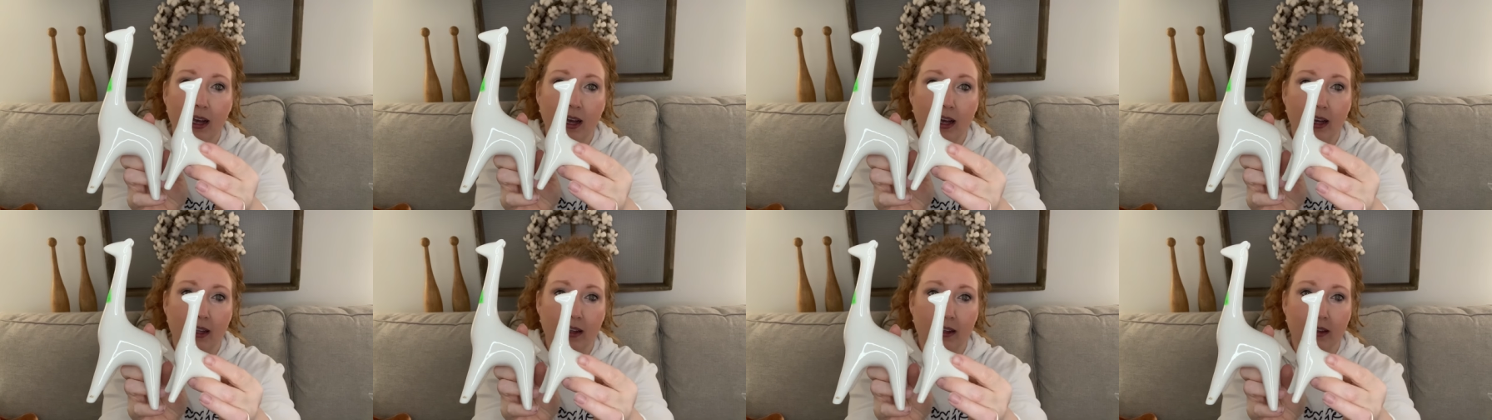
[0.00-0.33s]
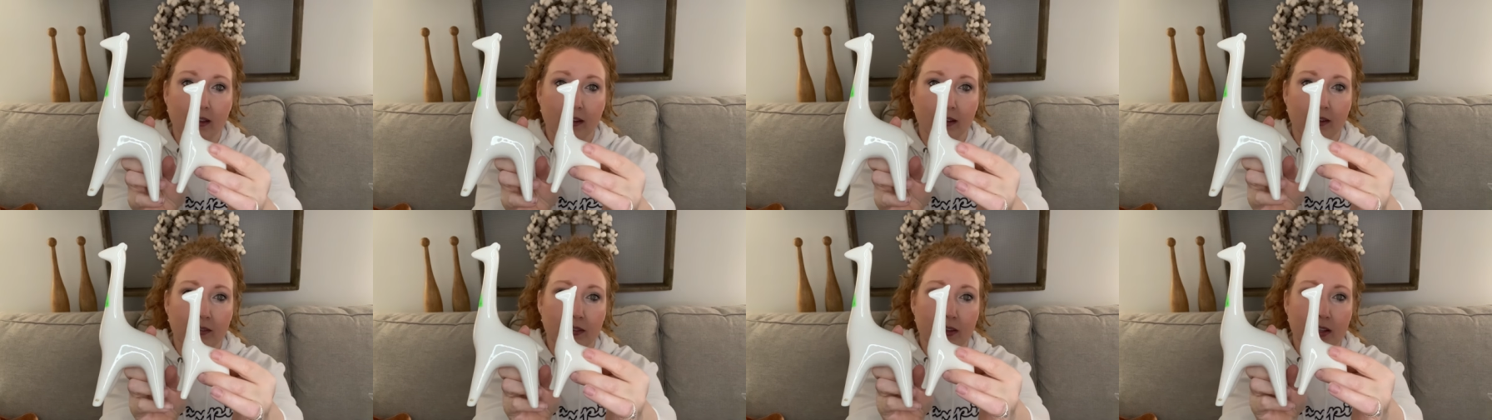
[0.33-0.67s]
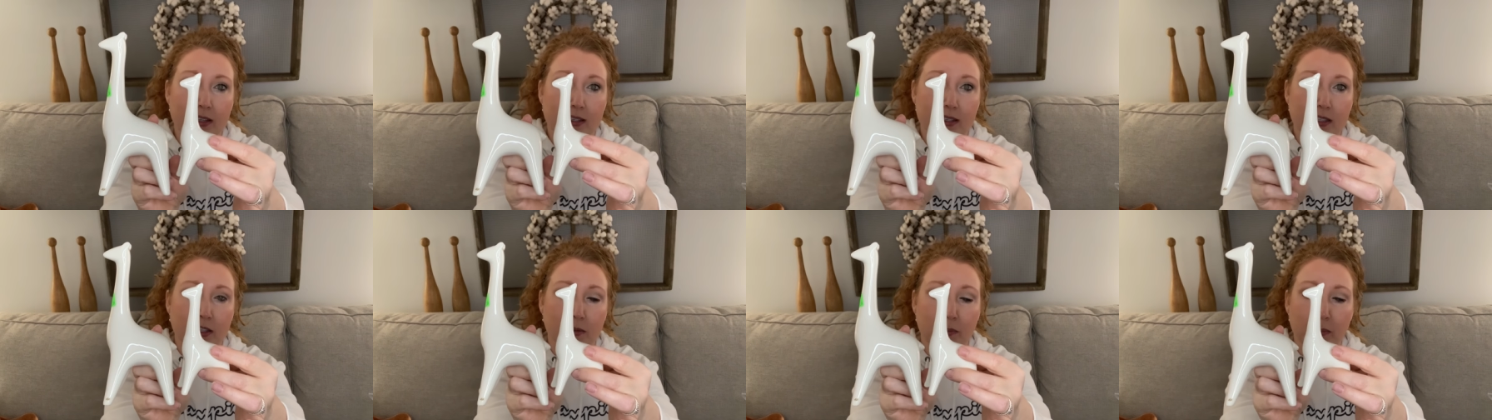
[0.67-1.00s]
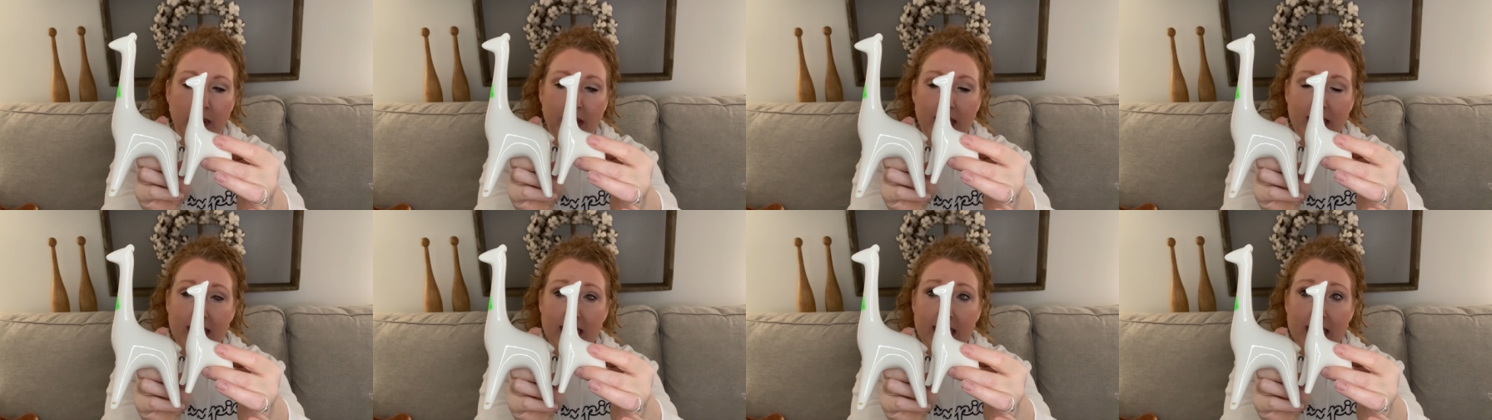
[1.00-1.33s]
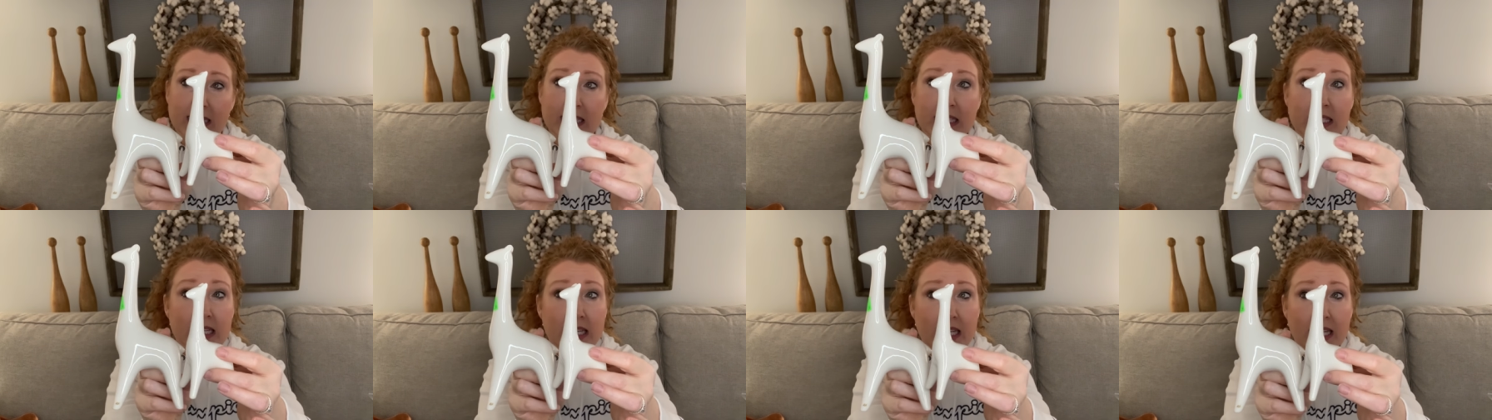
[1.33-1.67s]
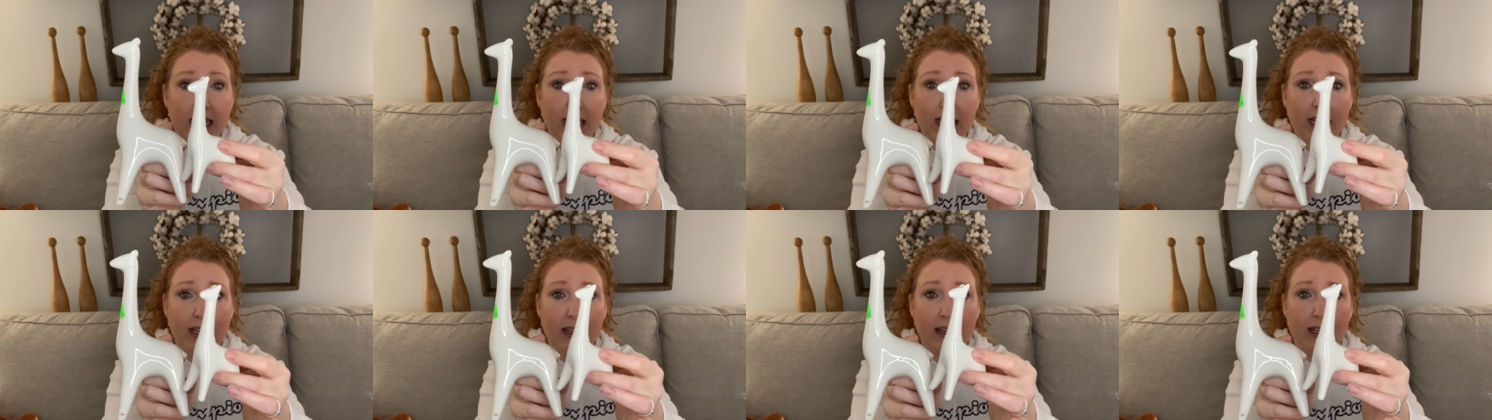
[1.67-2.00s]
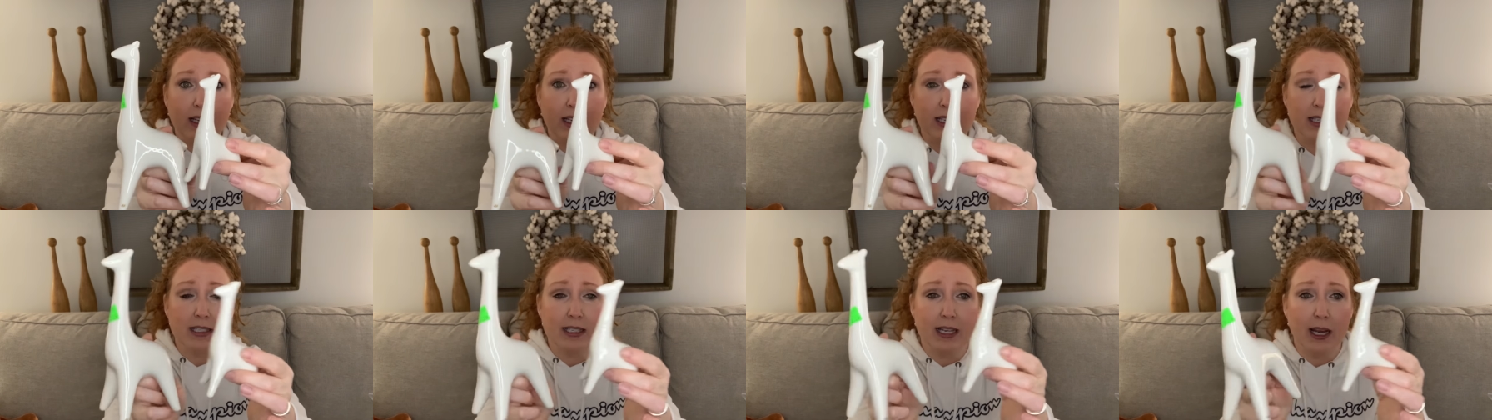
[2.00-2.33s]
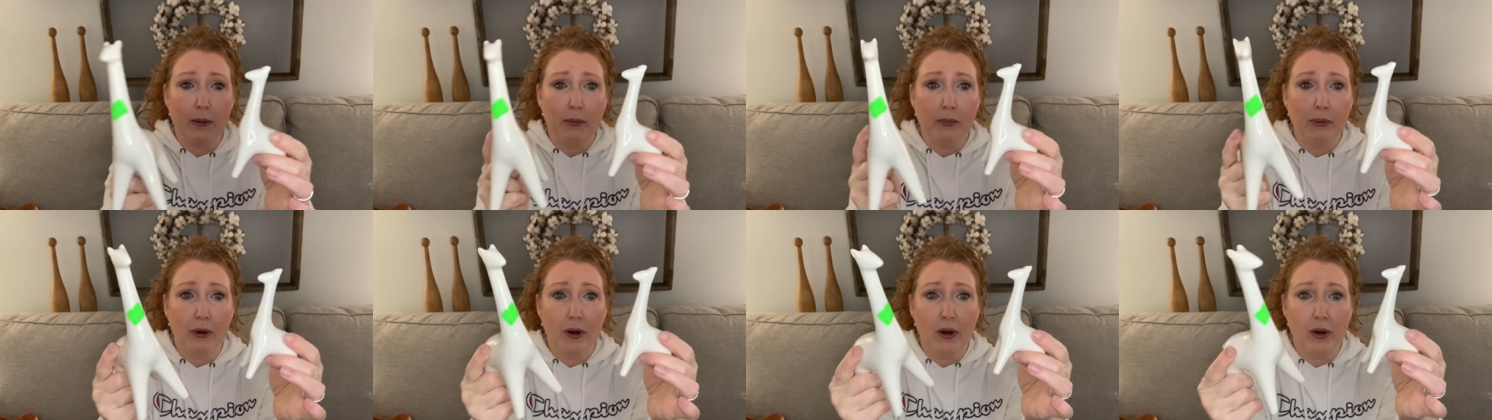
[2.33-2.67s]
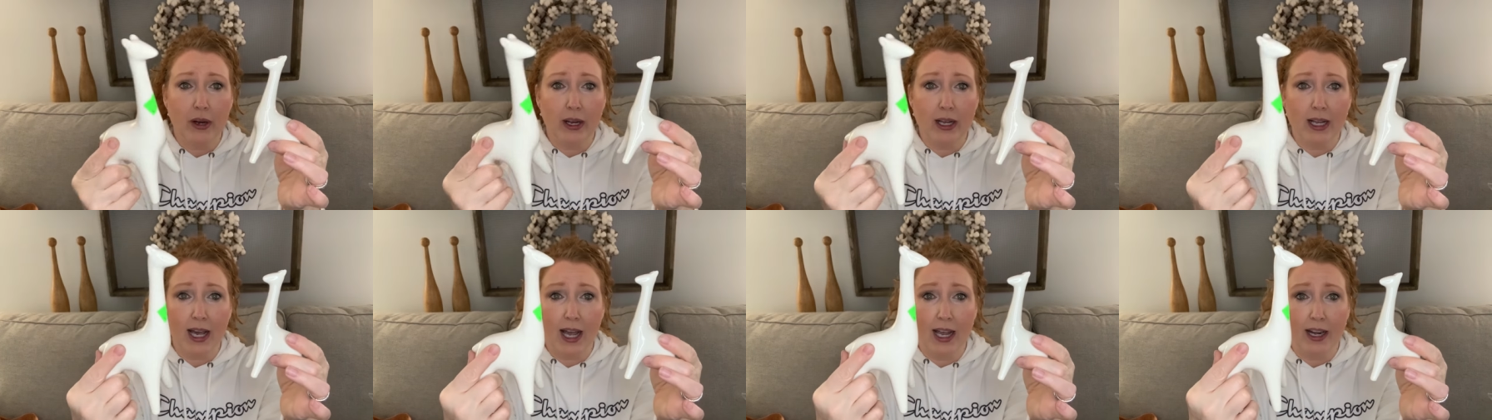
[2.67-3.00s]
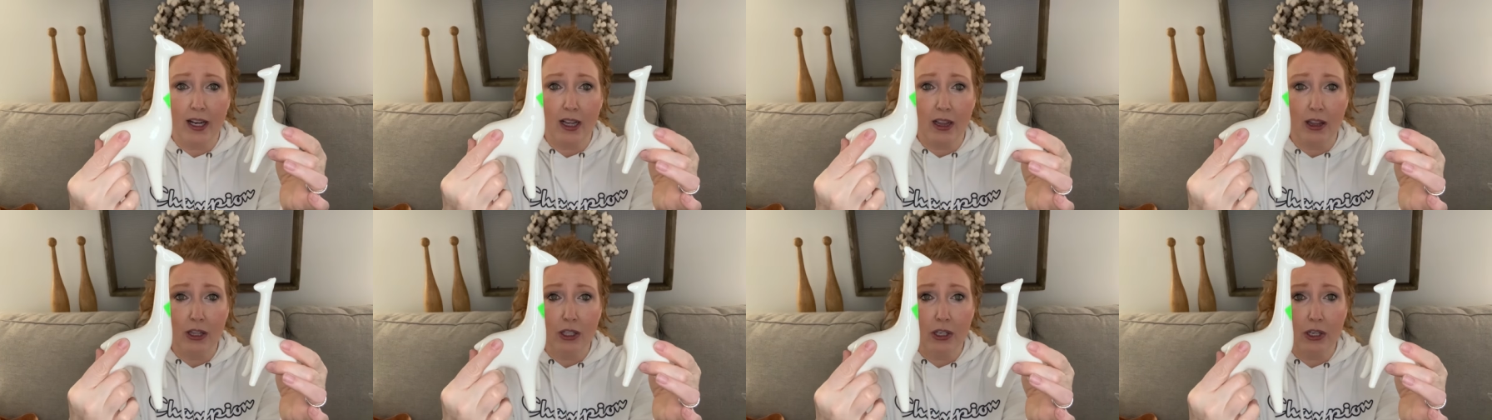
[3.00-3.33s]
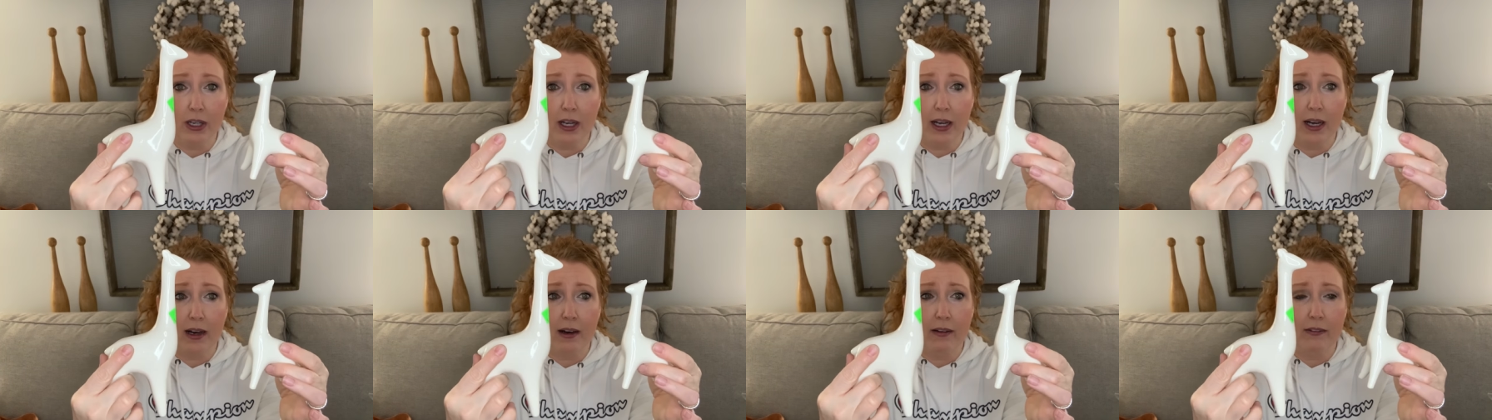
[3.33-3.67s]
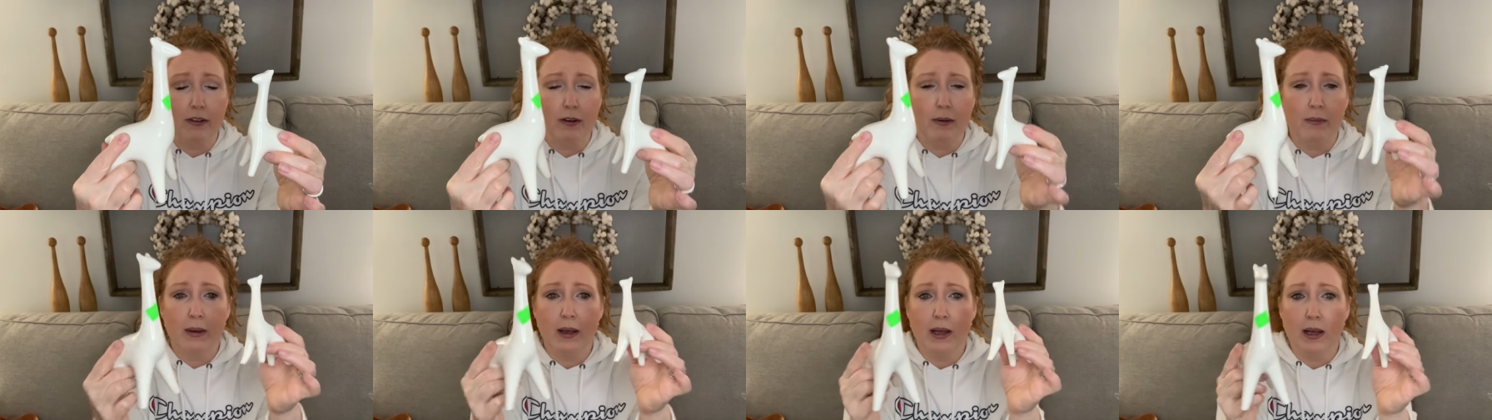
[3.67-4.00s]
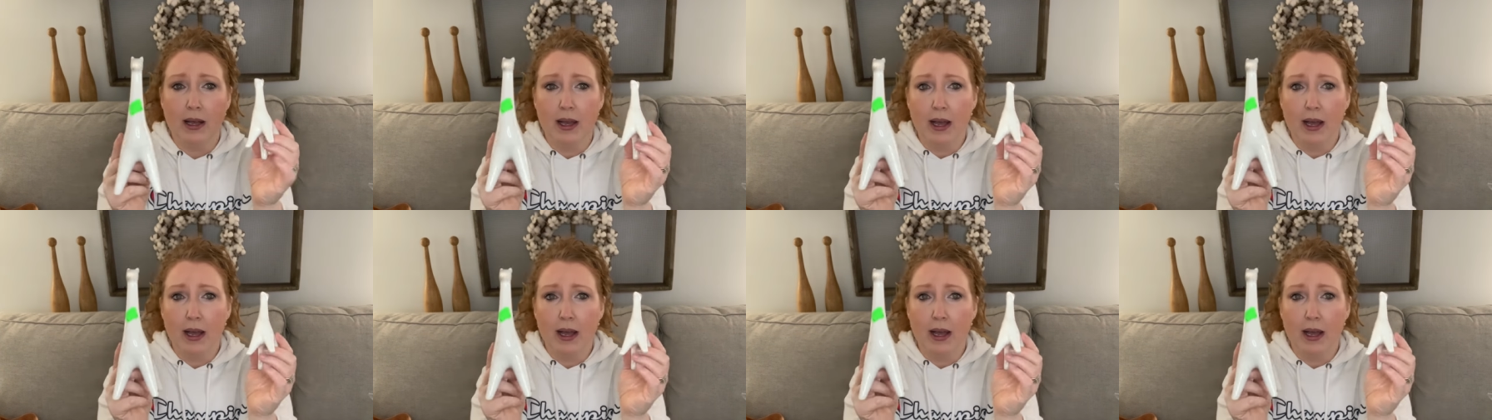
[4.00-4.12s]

I love the simplicity, the contemporary kind of look of them.